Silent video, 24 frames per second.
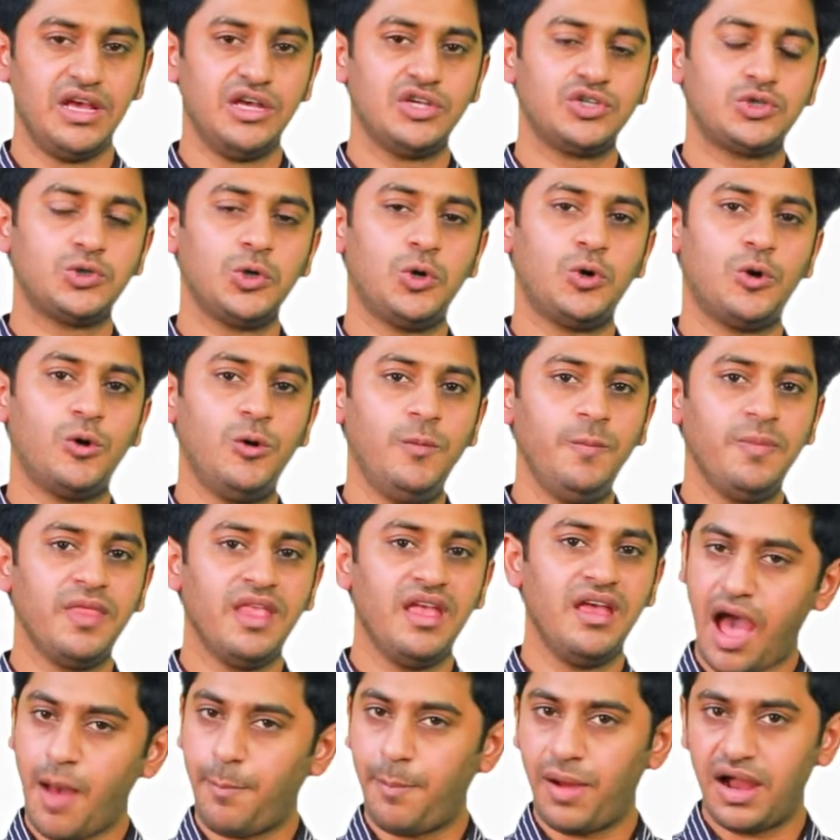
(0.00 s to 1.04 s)
So
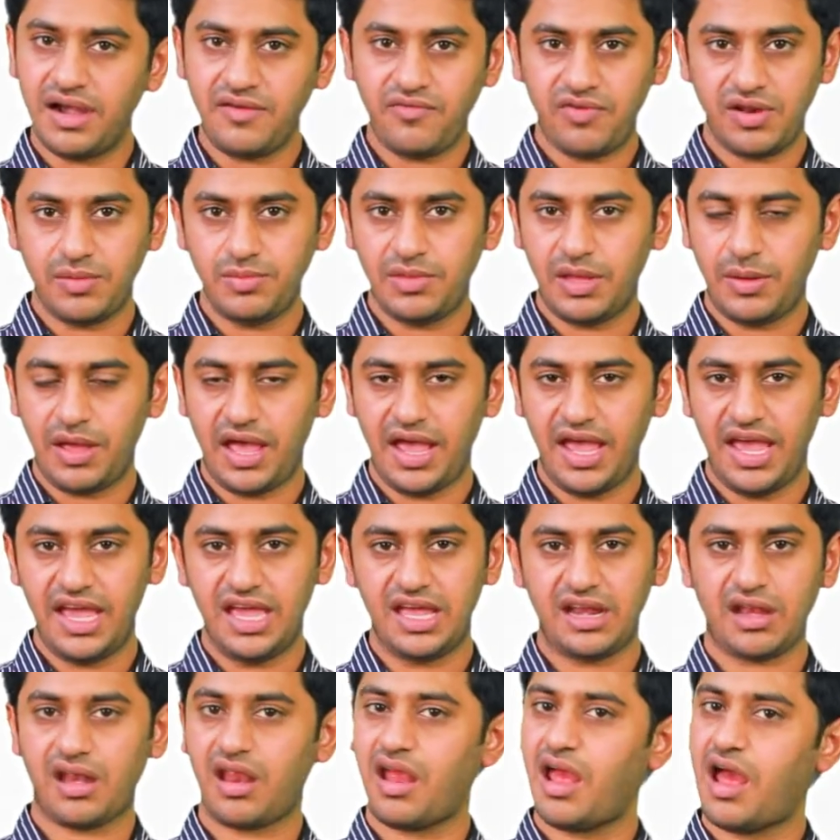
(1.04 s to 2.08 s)
apart from the
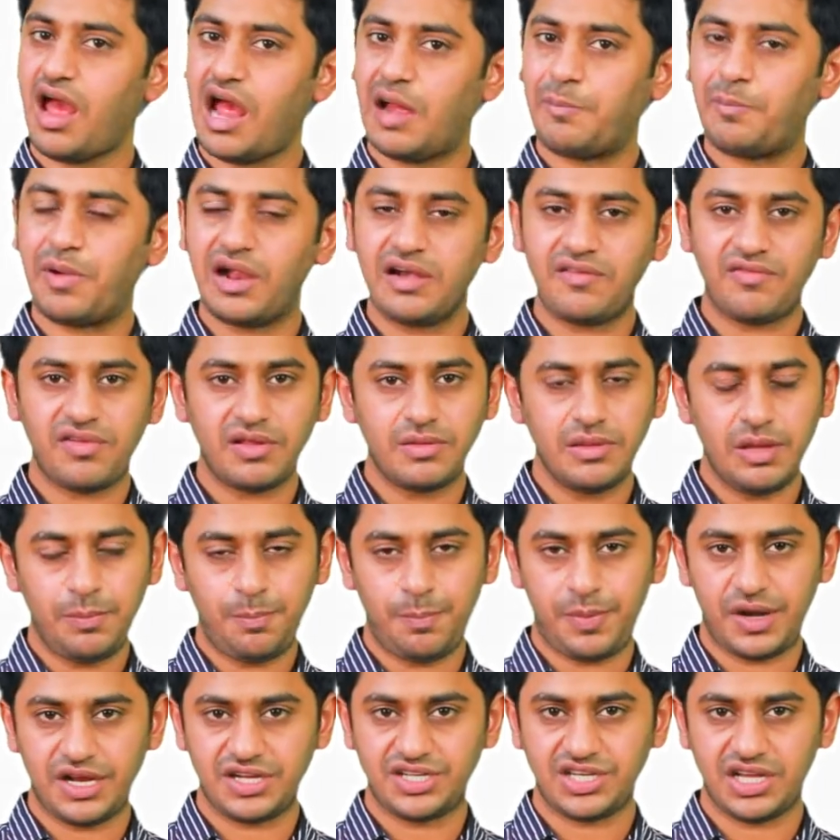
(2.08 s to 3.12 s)
hair, apart from the
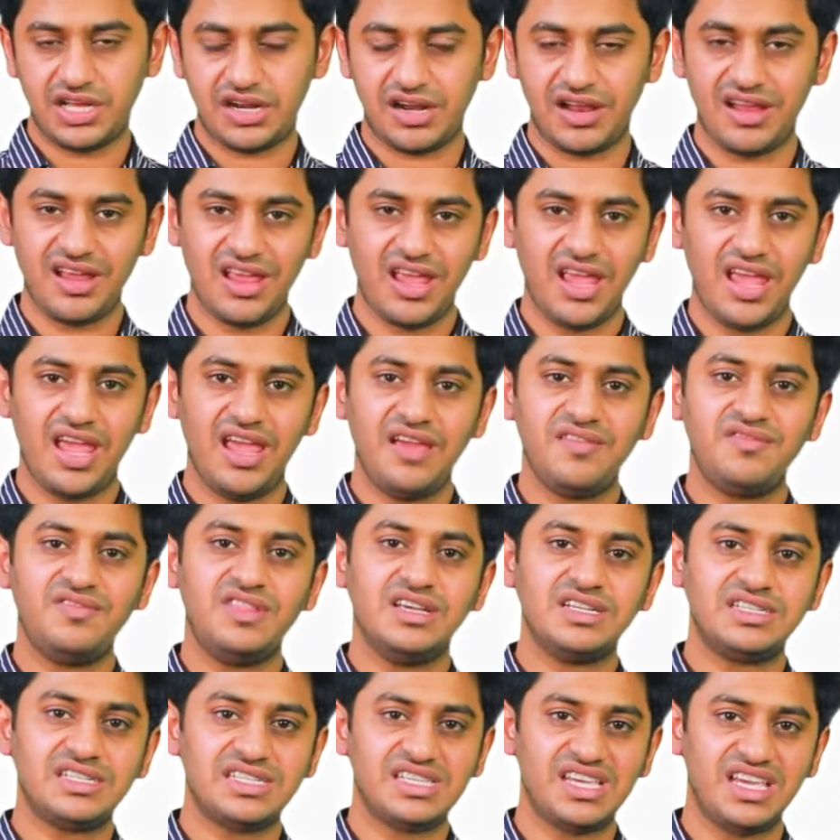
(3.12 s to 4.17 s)
pressure, if
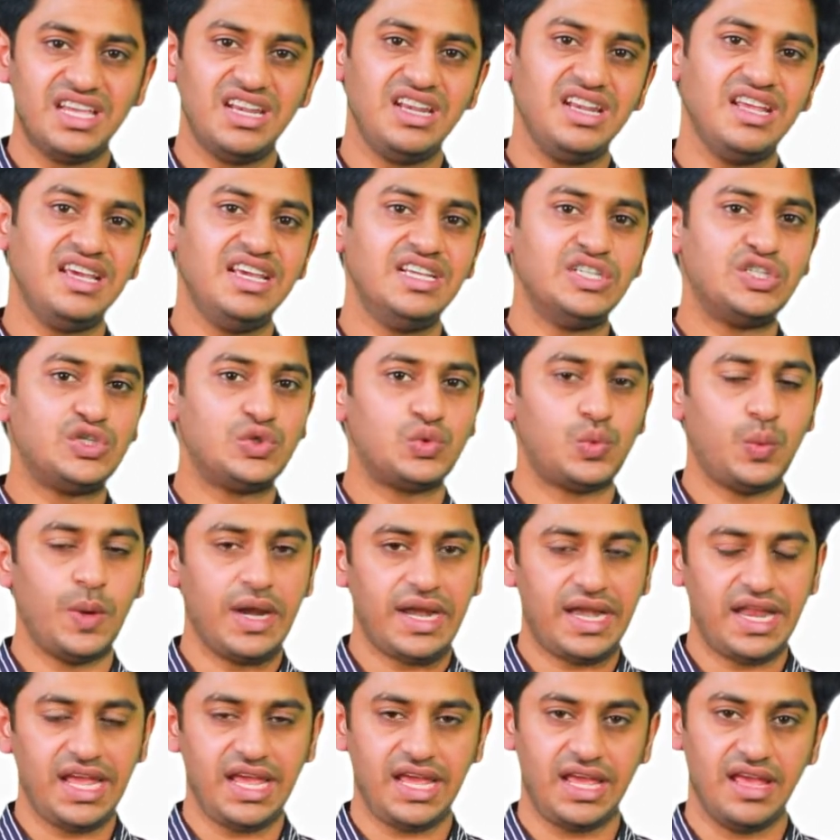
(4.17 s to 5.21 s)
the skin is
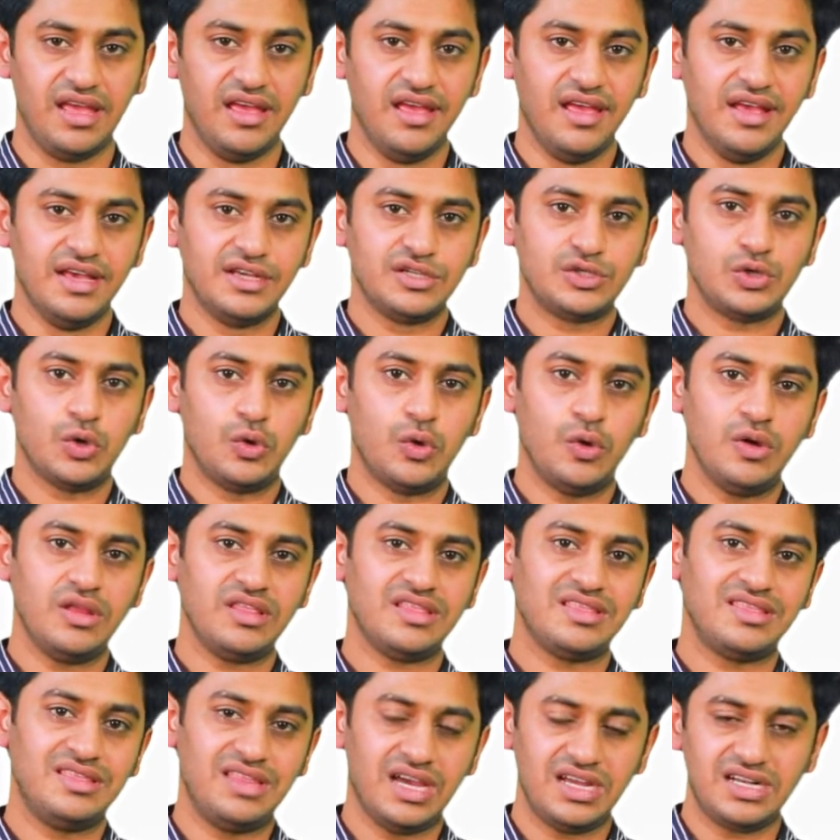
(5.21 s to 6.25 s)
sweaty, so
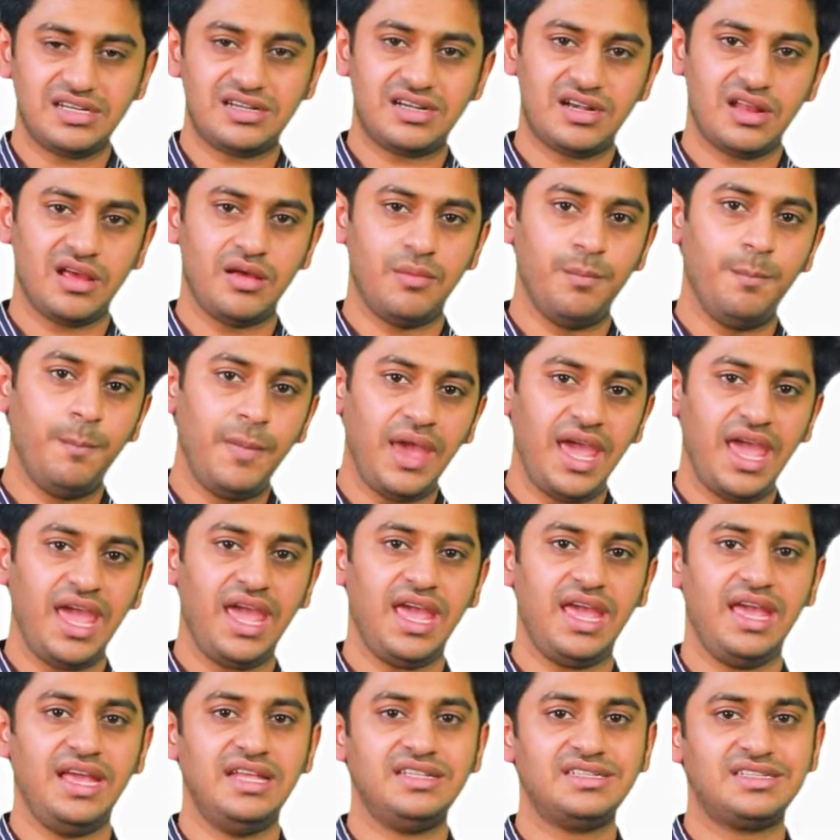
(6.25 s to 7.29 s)
that
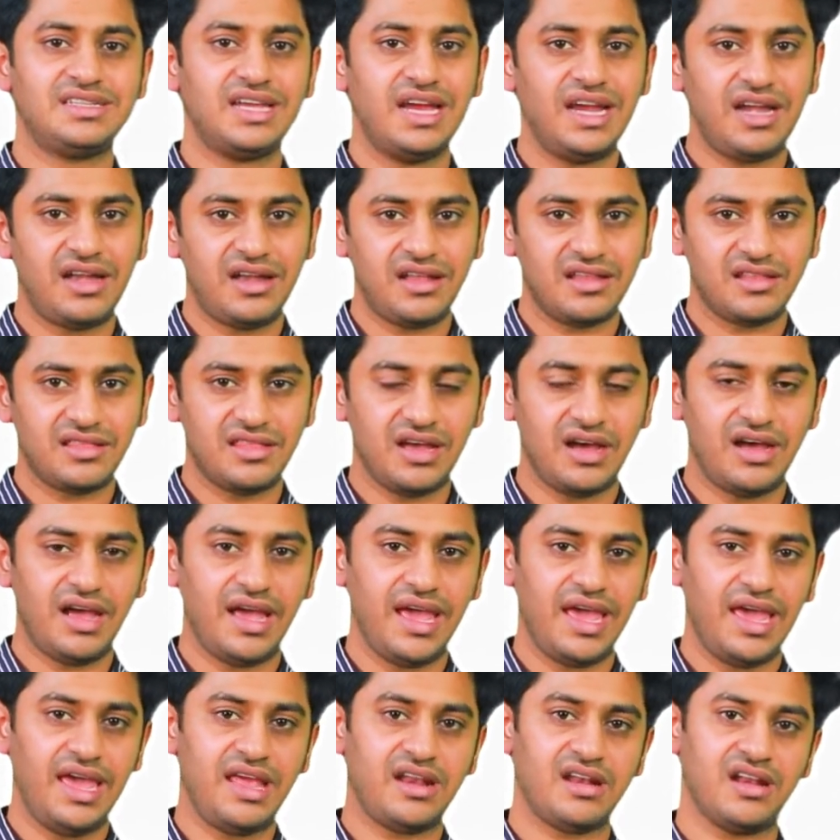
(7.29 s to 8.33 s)
may incite the
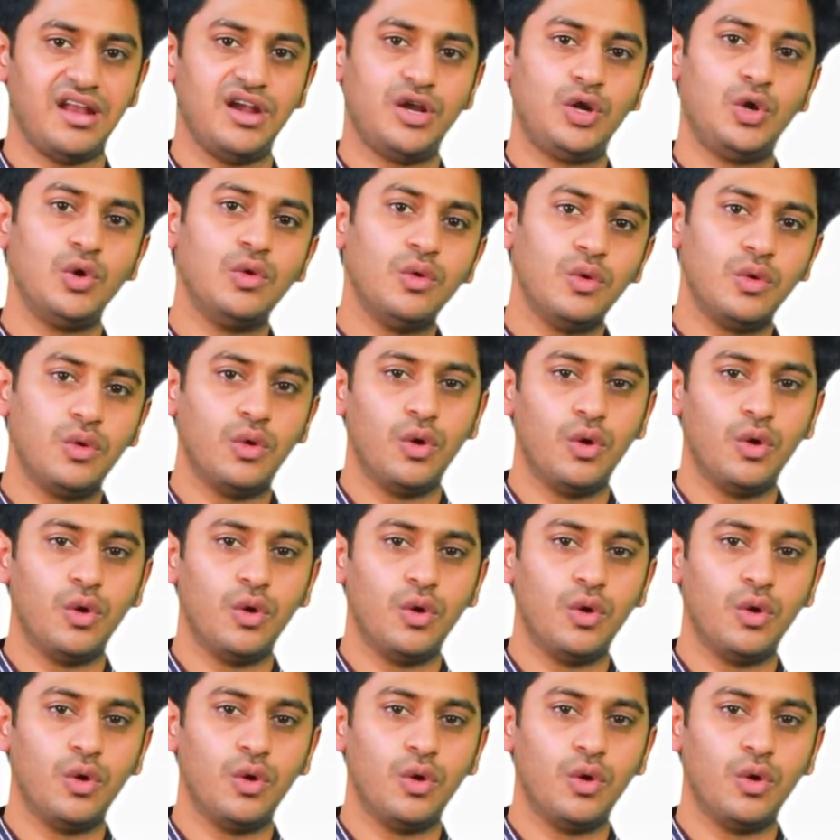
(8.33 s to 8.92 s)
hair to